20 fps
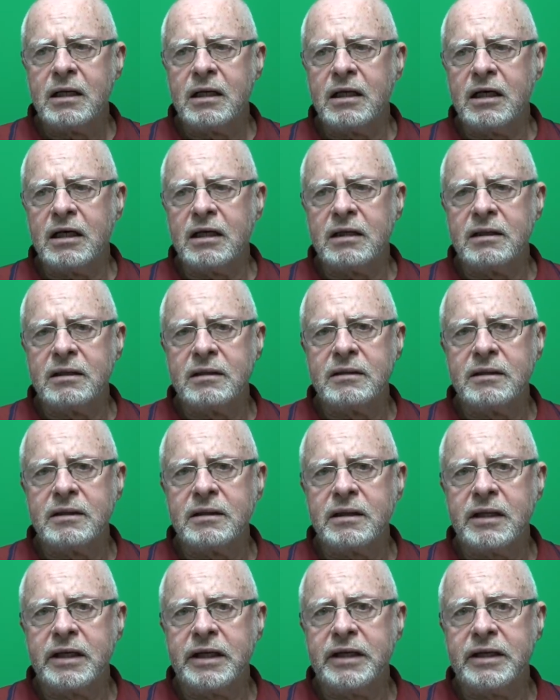
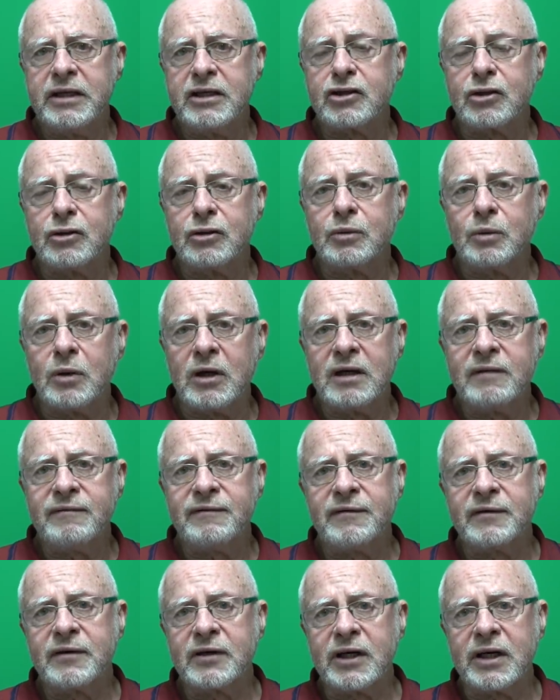He and his good
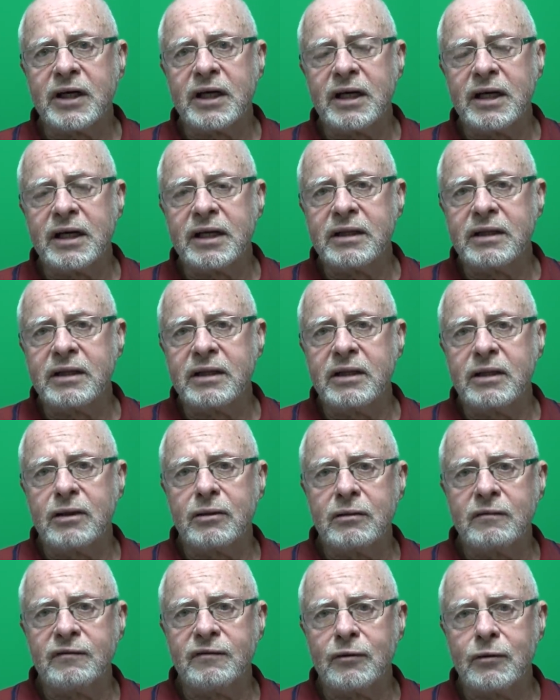wife, and I had the
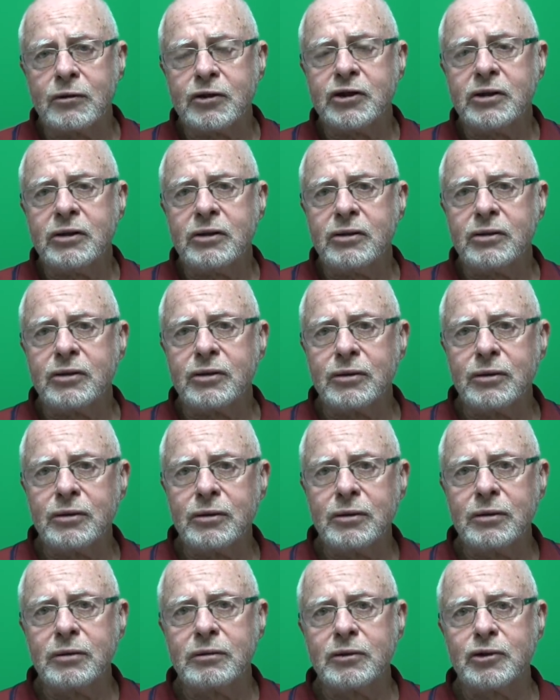good fortune
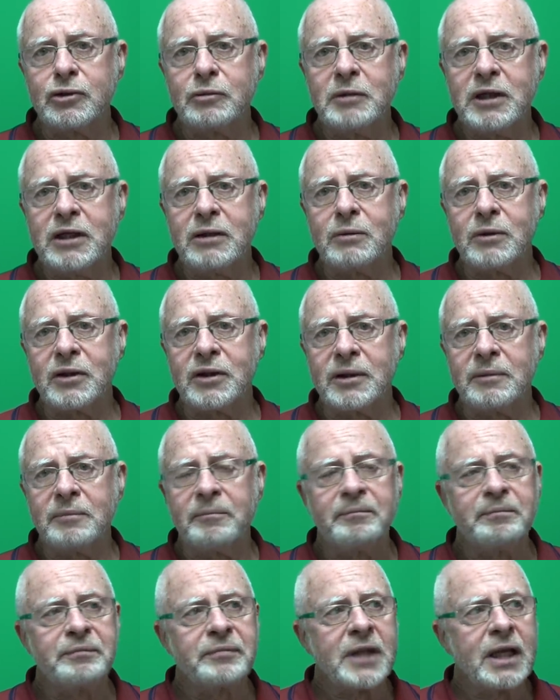to meet with them.